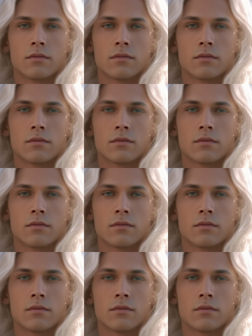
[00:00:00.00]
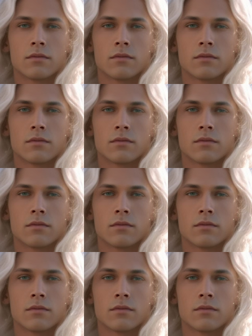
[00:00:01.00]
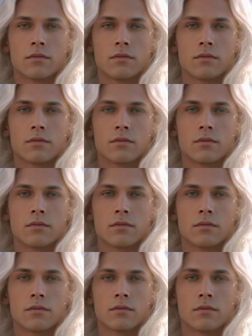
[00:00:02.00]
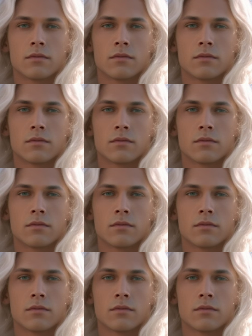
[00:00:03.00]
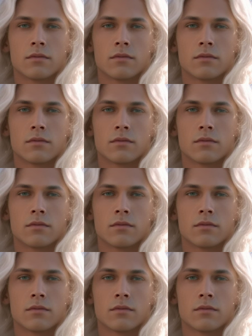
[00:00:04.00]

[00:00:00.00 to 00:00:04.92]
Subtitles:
(no lip movement)